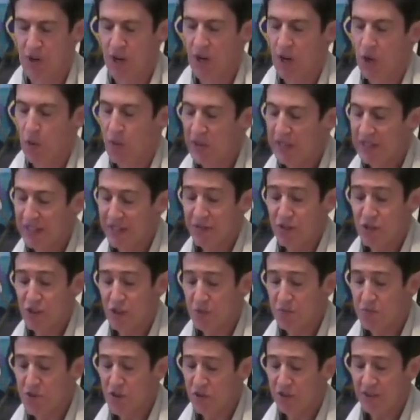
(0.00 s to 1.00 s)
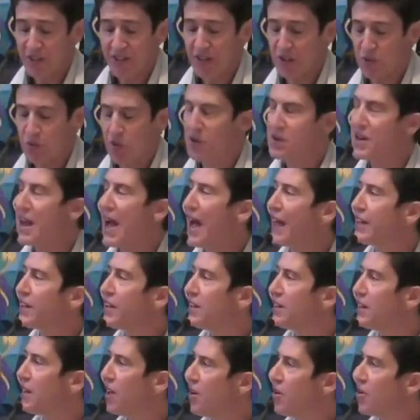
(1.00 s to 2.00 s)
We live in community and we're not
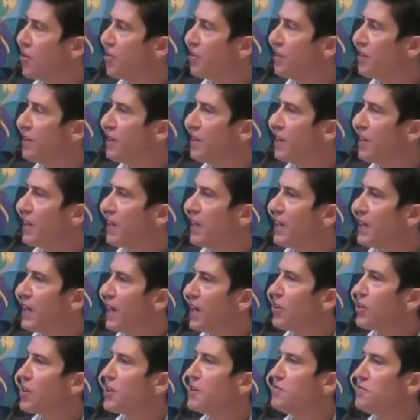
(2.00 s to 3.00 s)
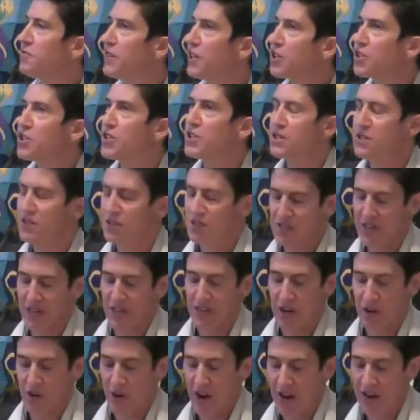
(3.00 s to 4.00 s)
alone in our convictions and
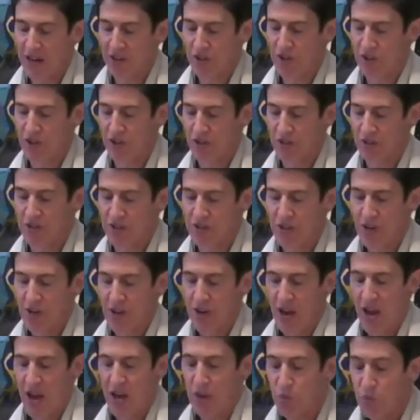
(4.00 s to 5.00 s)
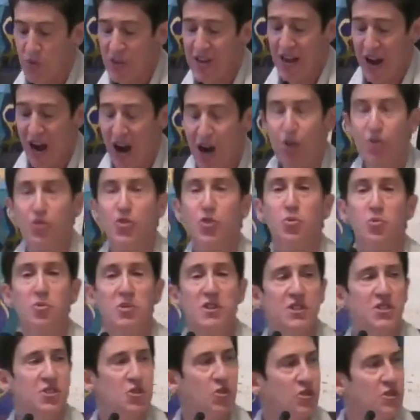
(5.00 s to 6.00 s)
our actions. And we are the
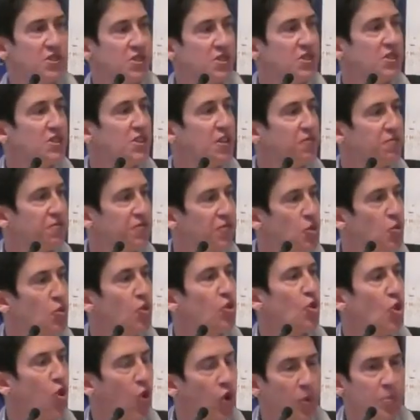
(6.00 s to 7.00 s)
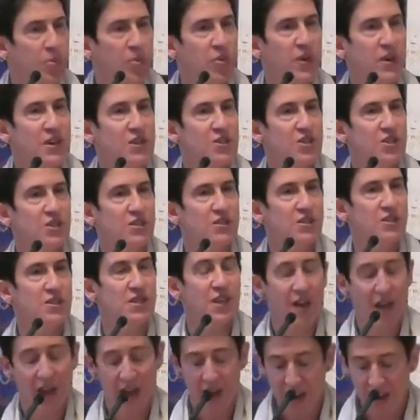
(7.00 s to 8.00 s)
resources that fuel corporations
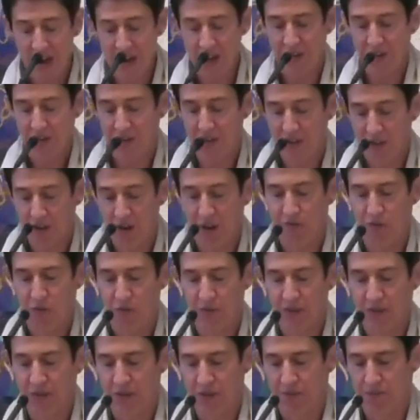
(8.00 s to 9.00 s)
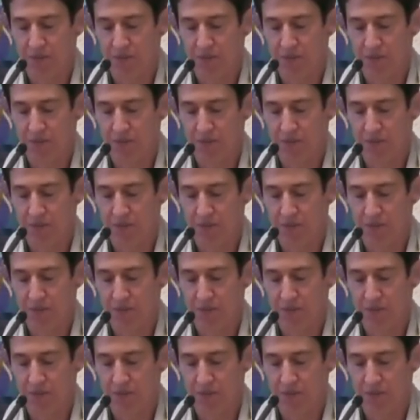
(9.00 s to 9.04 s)
and the government.